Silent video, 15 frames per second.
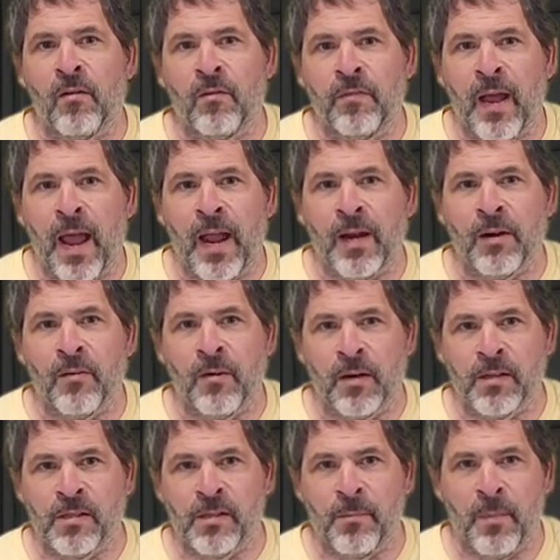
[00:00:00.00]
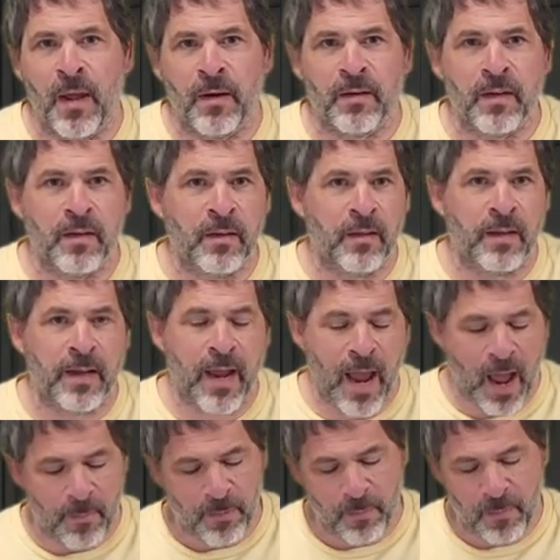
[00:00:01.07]
of anchoring cement into the
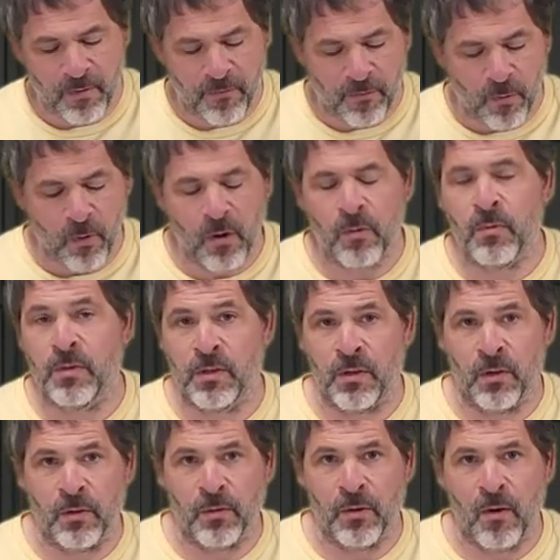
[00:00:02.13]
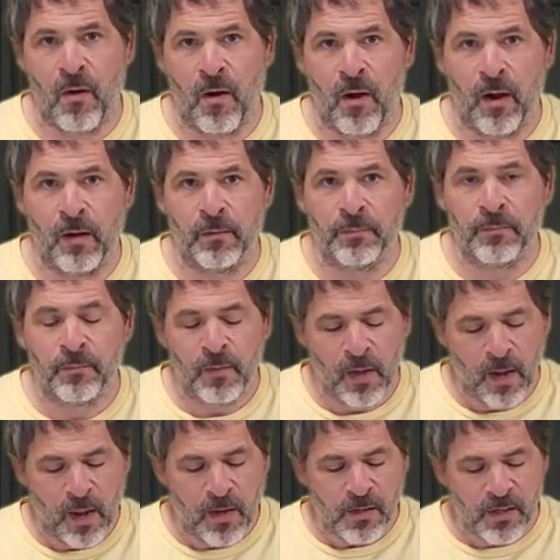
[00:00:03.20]
cap before it was glued on.
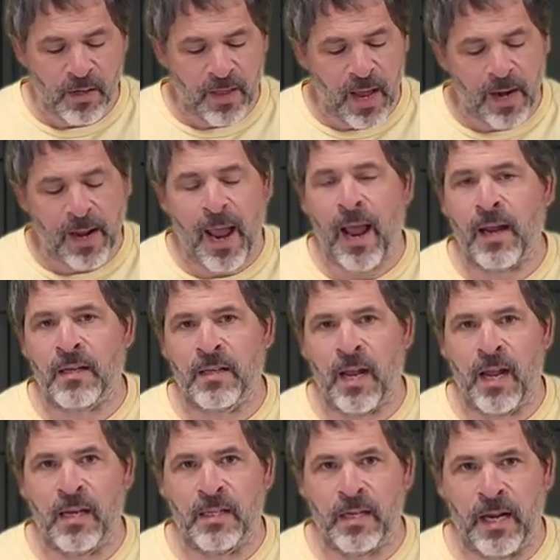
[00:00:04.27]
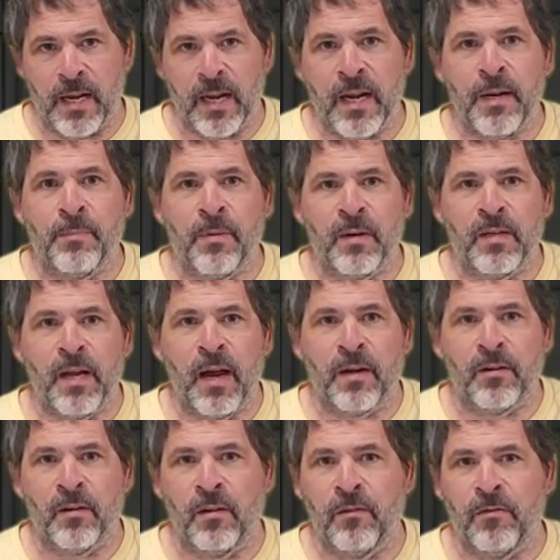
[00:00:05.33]
So that acts as a heat
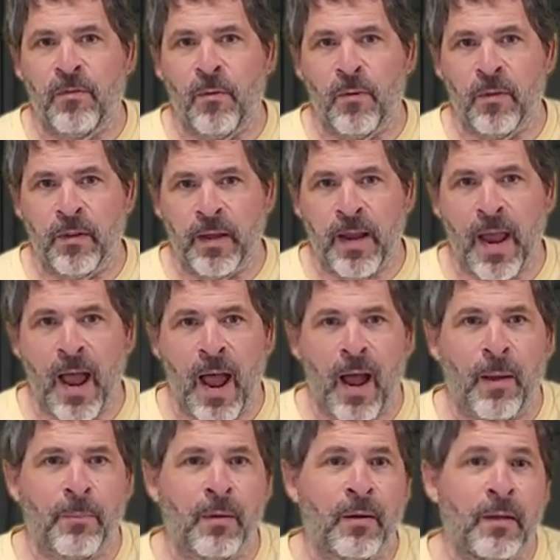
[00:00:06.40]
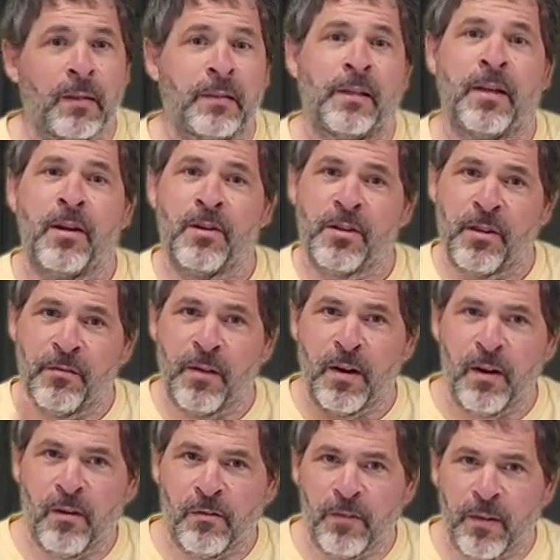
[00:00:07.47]
protector for the cap. Here's the
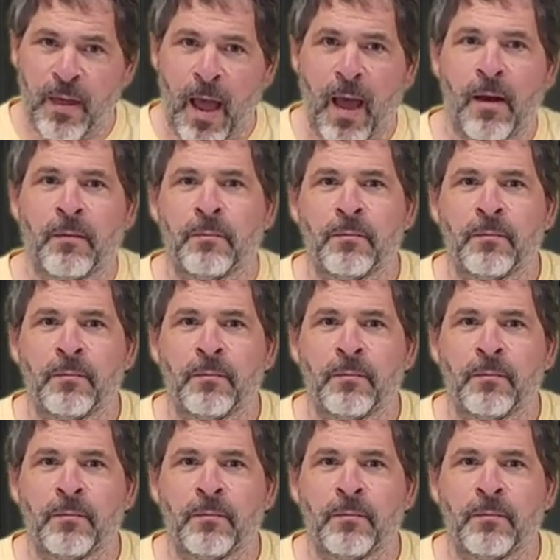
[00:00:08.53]
video for that.